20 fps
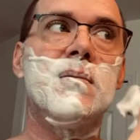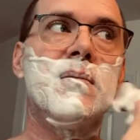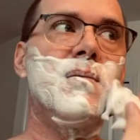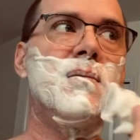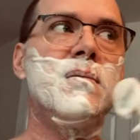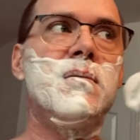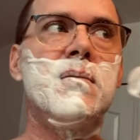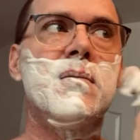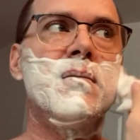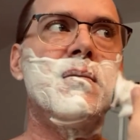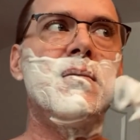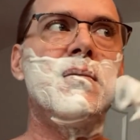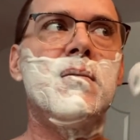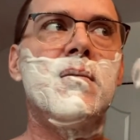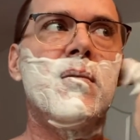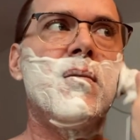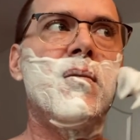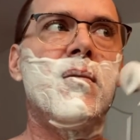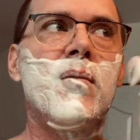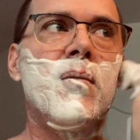
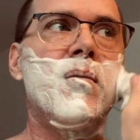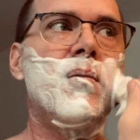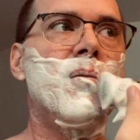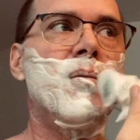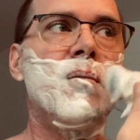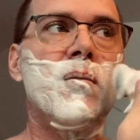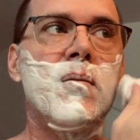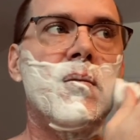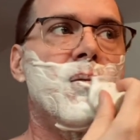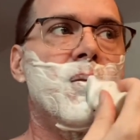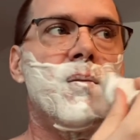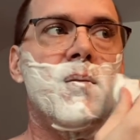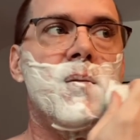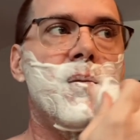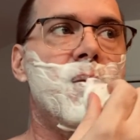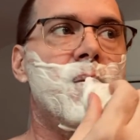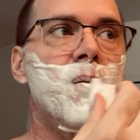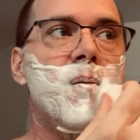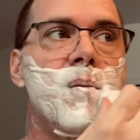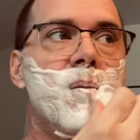
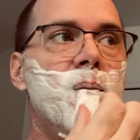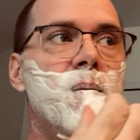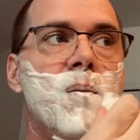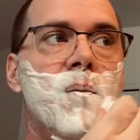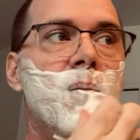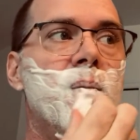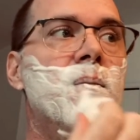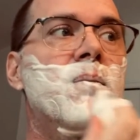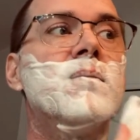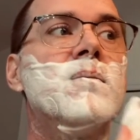(no one is talking)